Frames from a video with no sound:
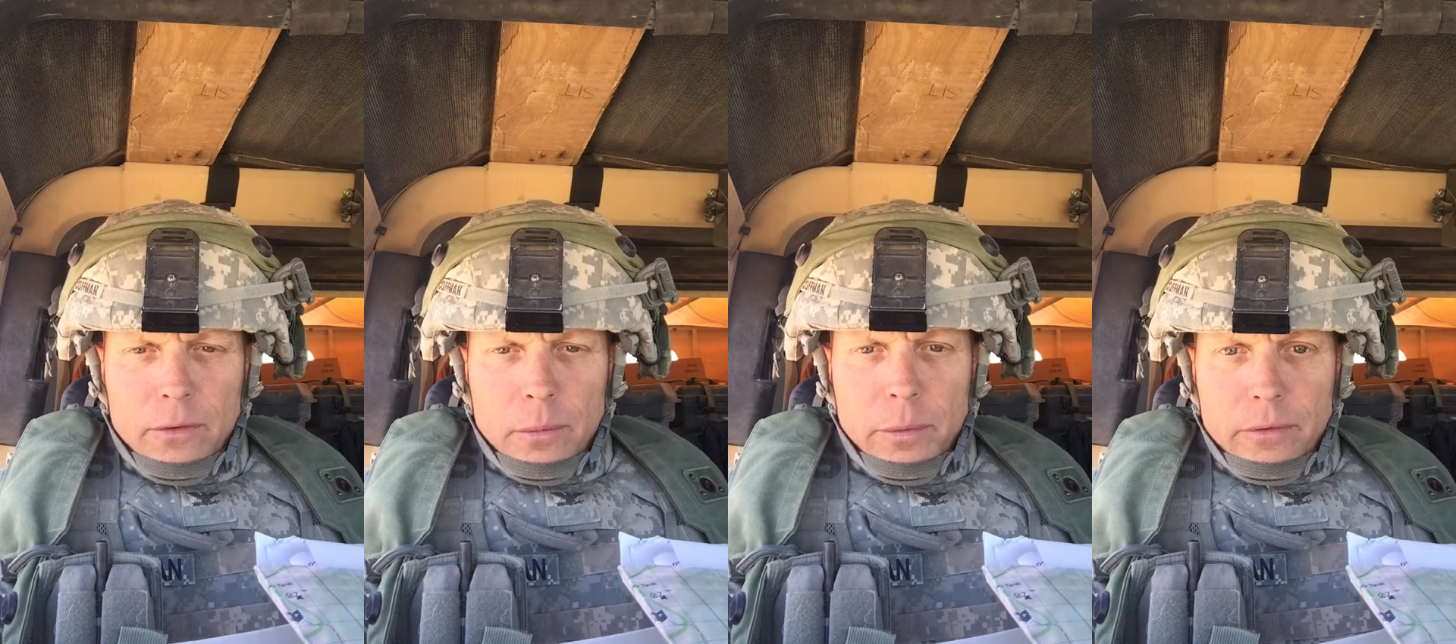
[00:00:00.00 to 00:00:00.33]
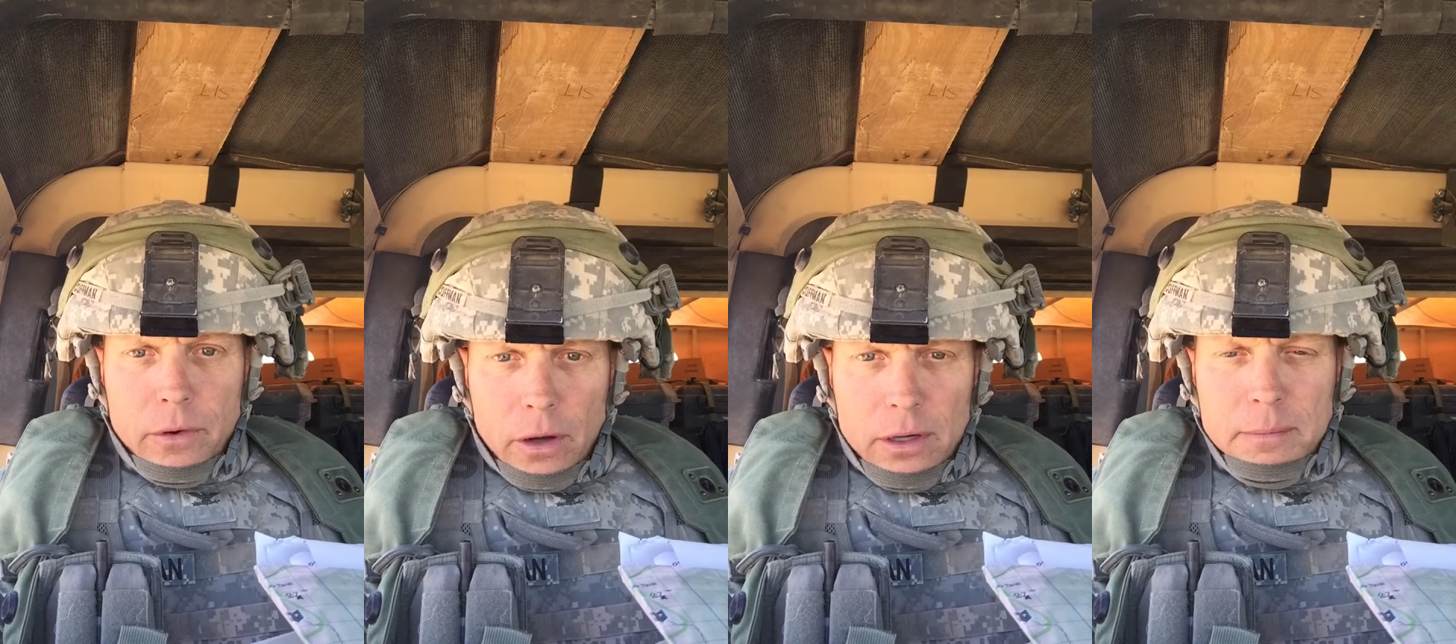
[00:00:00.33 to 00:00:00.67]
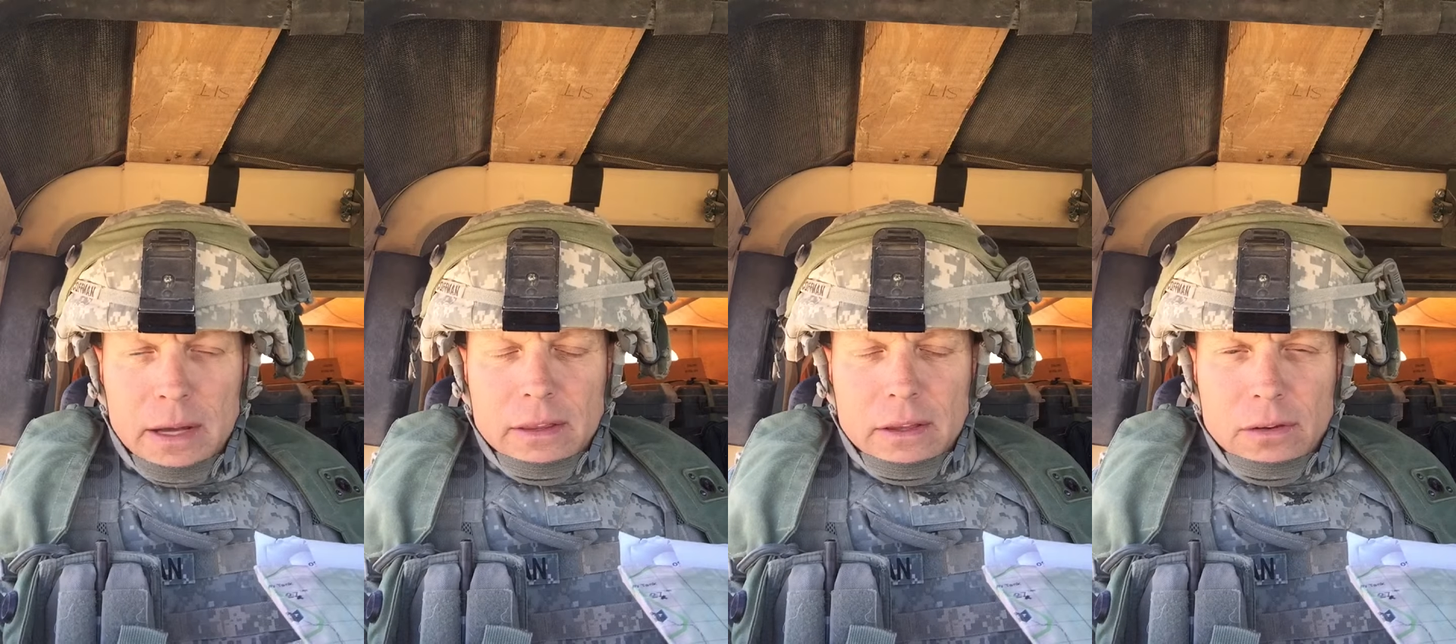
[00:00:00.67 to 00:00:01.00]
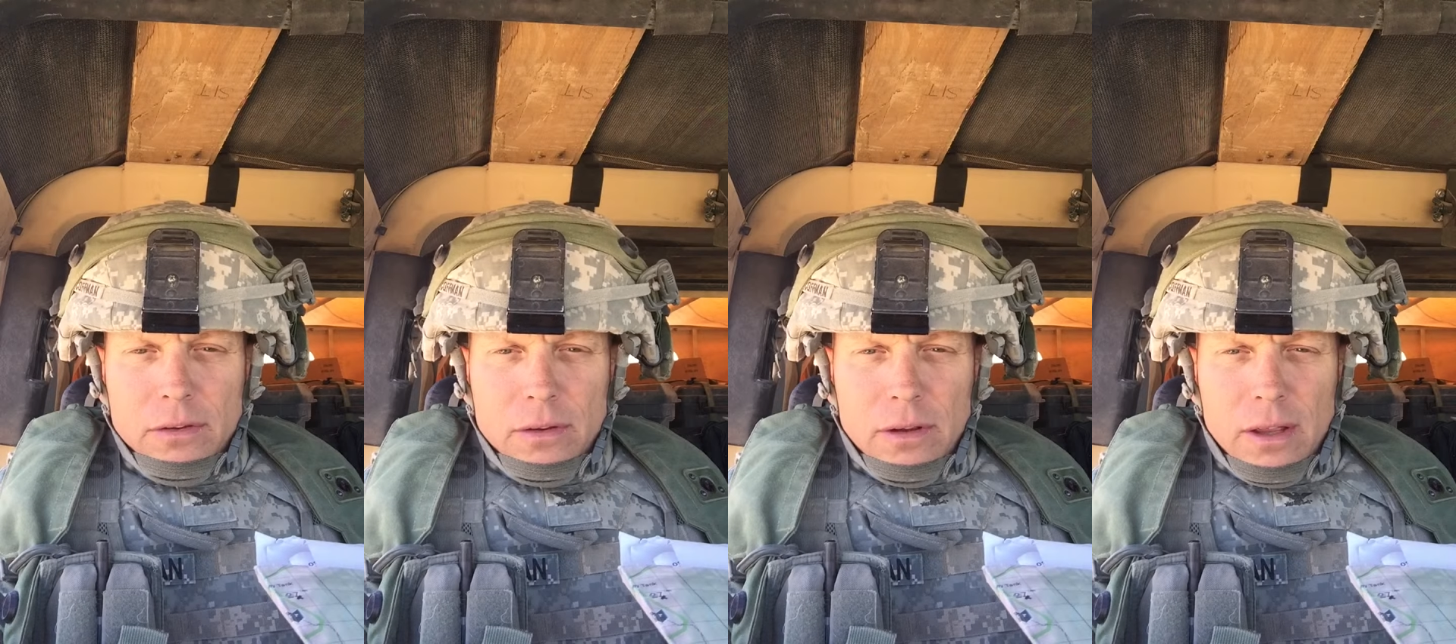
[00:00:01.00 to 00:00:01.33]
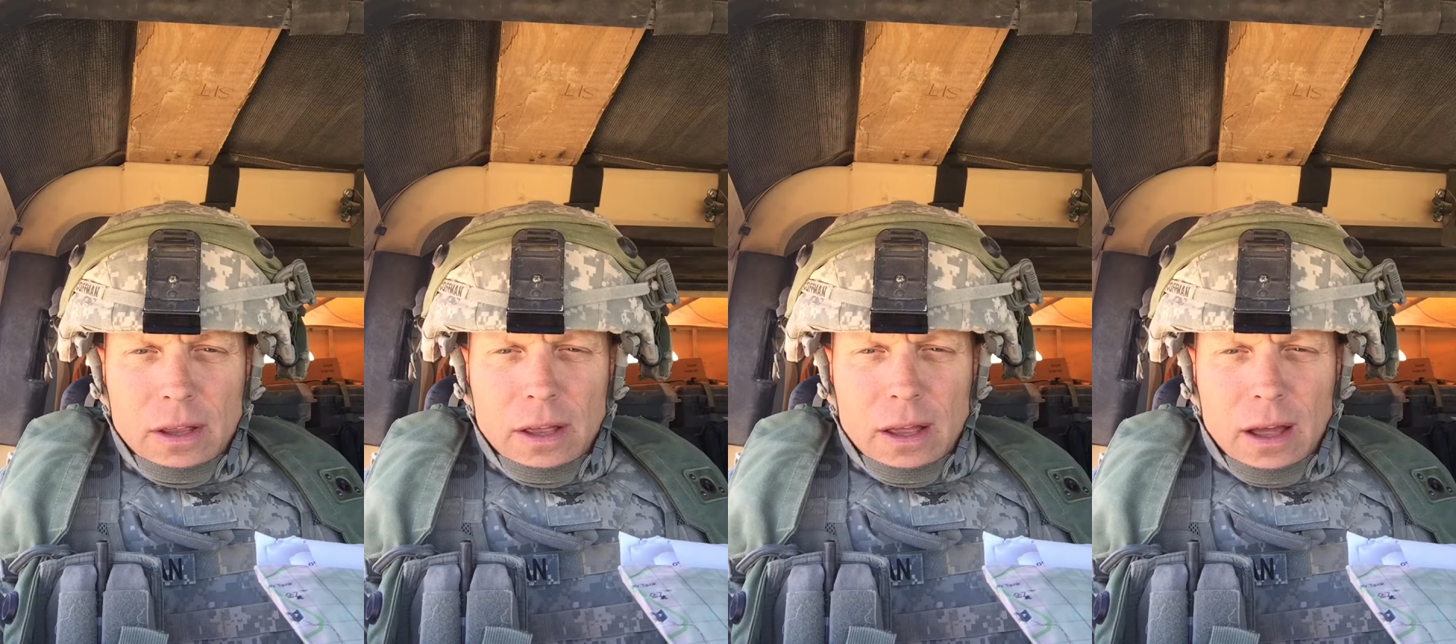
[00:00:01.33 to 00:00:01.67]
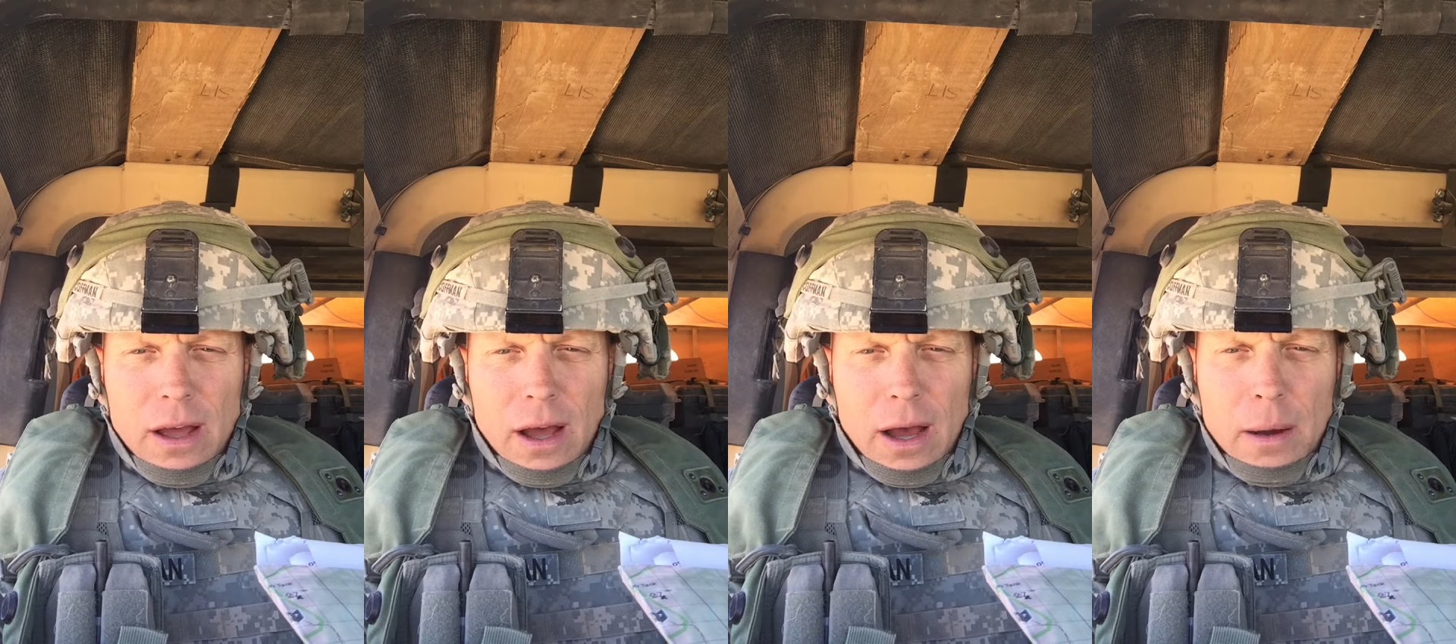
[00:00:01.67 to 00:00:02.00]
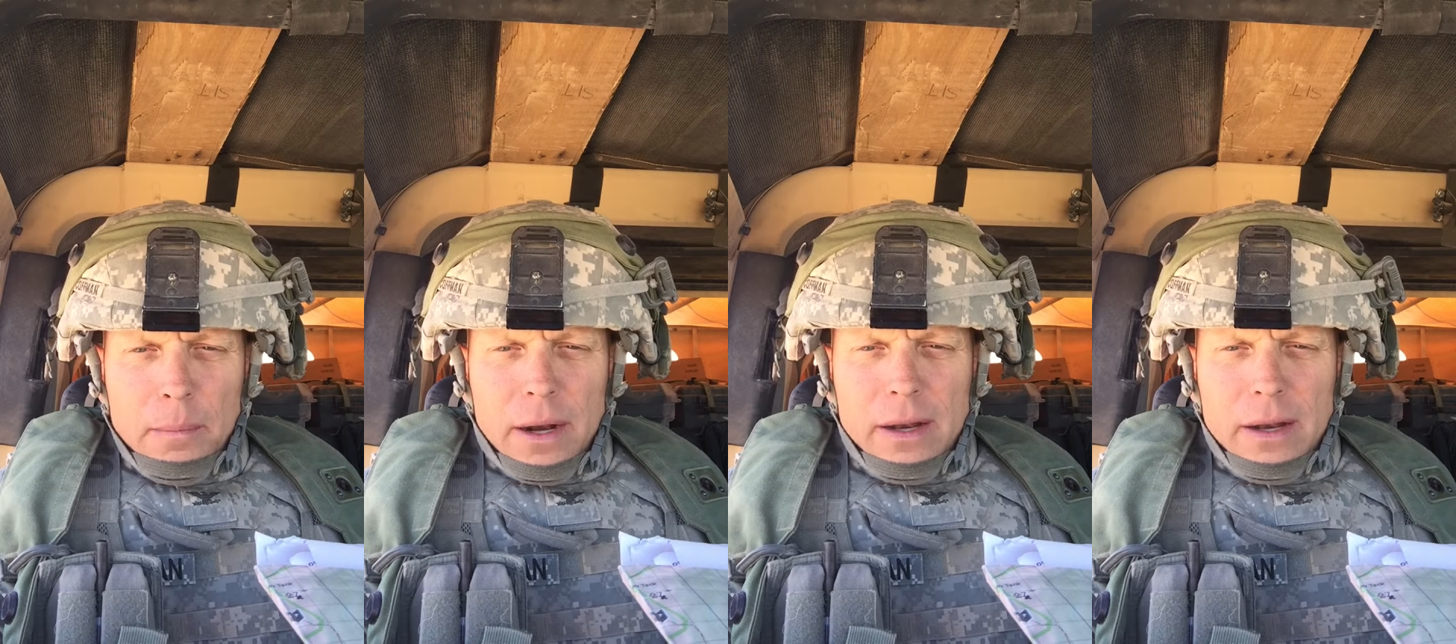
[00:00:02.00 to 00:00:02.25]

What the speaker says: And we've talked about this, but